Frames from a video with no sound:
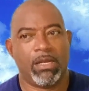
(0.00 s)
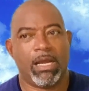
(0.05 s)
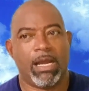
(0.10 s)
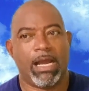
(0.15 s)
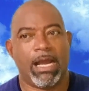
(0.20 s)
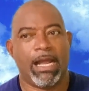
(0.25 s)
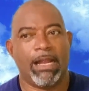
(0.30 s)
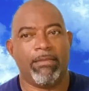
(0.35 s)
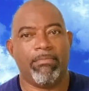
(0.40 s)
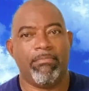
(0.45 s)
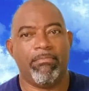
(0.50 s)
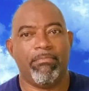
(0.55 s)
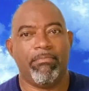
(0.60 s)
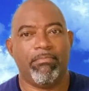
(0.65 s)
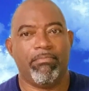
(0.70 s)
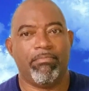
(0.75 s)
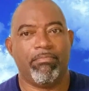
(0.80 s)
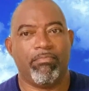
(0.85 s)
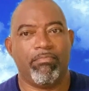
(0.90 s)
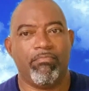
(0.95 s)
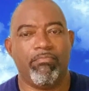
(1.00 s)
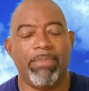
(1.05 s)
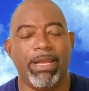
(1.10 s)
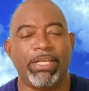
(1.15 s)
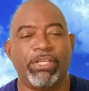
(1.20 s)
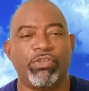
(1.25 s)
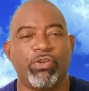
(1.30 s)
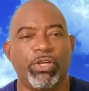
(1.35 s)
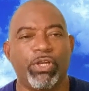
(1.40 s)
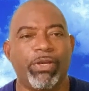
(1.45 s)
and make
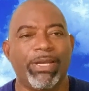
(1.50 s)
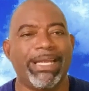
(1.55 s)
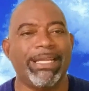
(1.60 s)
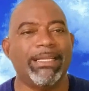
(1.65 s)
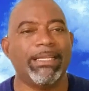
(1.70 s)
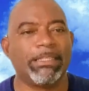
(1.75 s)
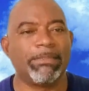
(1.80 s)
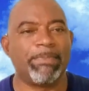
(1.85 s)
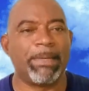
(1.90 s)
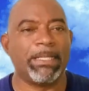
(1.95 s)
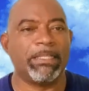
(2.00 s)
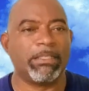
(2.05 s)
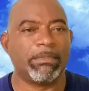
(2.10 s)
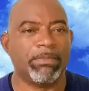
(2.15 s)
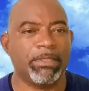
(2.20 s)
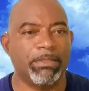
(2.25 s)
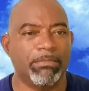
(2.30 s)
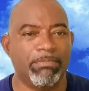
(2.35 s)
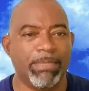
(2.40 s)
sure you're indispensable.